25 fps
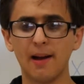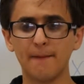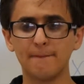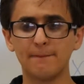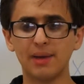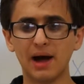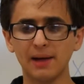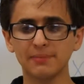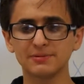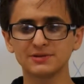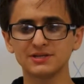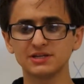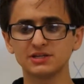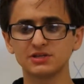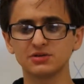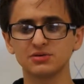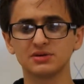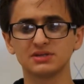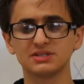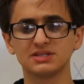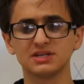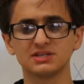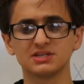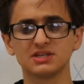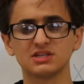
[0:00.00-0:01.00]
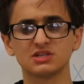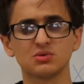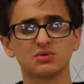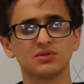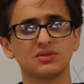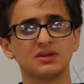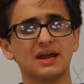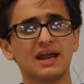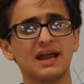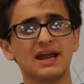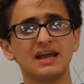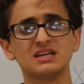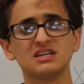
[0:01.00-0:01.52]
pops into existence with
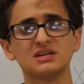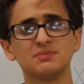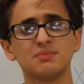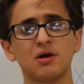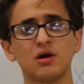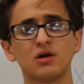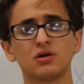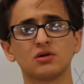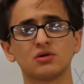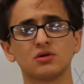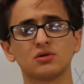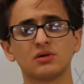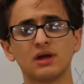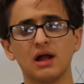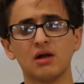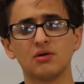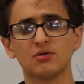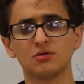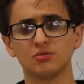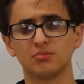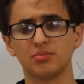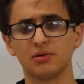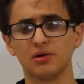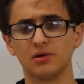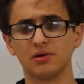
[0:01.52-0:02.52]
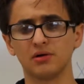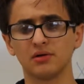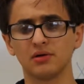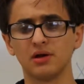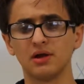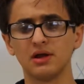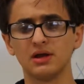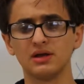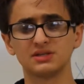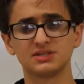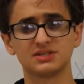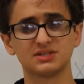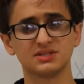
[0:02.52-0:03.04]
an antiparticle counterpart
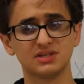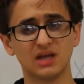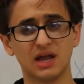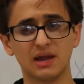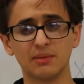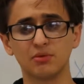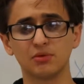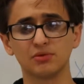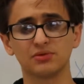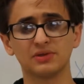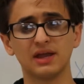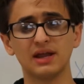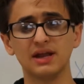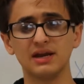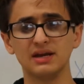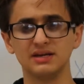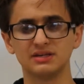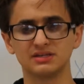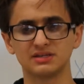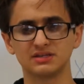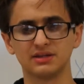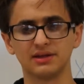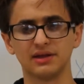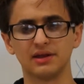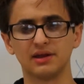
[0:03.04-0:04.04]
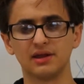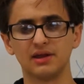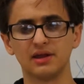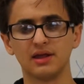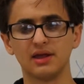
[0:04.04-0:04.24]
simultaneously.